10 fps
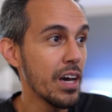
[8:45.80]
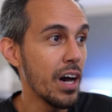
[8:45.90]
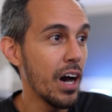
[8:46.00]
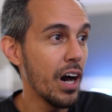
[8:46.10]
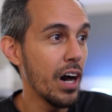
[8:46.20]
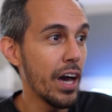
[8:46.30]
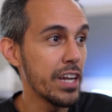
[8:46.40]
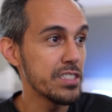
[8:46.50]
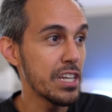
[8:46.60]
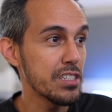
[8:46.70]
uh, and
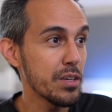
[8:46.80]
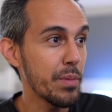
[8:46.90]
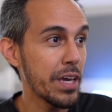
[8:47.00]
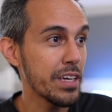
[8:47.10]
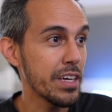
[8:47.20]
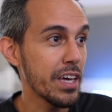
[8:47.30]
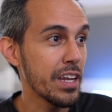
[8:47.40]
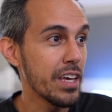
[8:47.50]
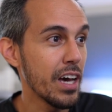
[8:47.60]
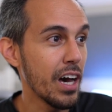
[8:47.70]
essentially making it
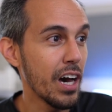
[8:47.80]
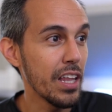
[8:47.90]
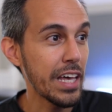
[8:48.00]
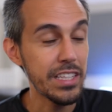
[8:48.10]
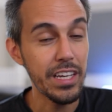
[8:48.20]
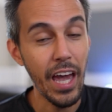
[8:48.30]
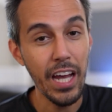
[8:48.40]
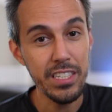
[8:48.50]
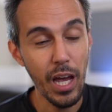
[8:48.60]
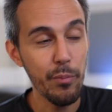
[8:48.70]
uh, like the
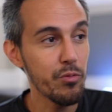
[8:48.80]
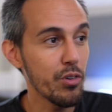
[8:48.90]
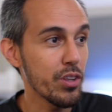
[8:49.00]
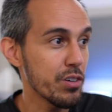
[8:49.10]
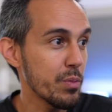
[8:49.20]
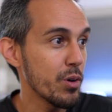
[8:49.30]
Cash App for the crypto